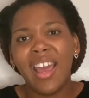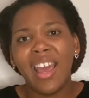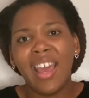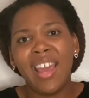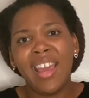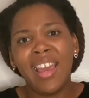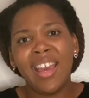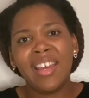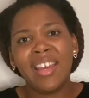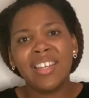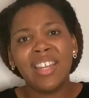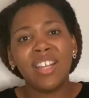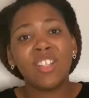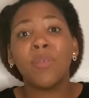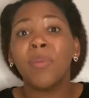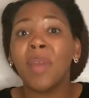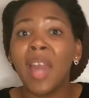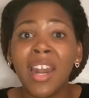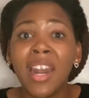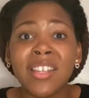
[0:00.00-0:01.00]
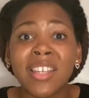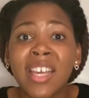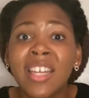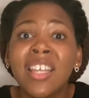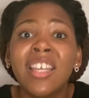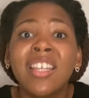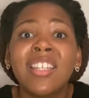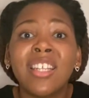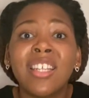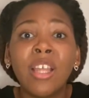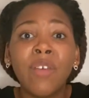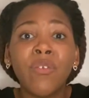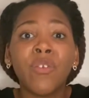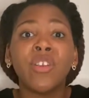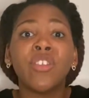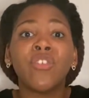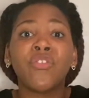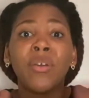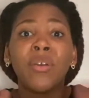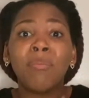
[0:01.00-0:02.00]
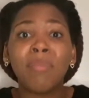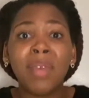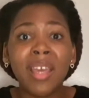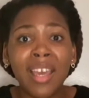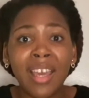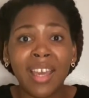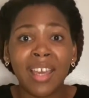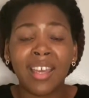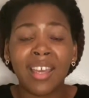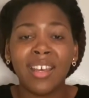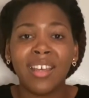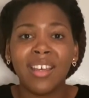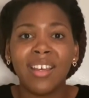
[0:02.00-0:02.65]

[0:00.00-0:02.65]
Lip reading: And to be honest, I needed deliverance from me.